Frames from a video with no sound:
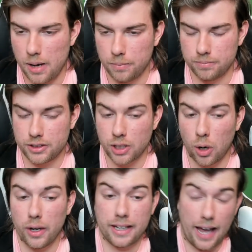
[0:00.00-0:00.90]
so
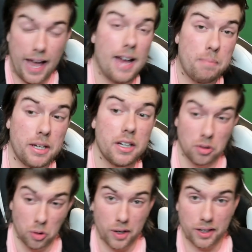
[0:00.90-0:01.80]
it can be
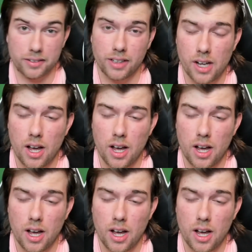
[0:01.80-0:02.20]
annoying,